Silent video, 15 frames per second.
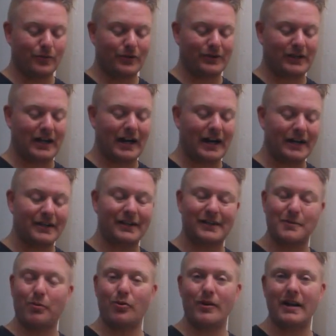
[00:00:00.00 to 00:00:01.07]
was kind of
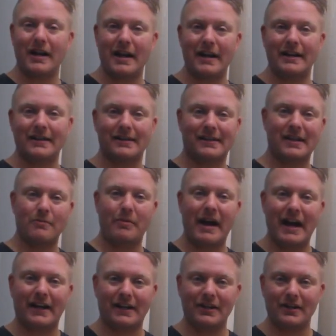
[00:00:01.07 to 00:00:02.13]
disappointed. I didn't see a
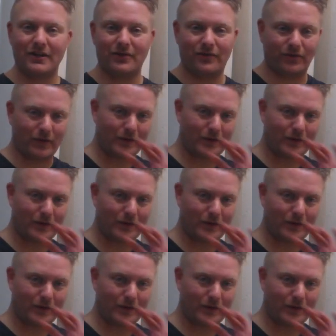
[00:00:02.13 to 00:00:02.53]
package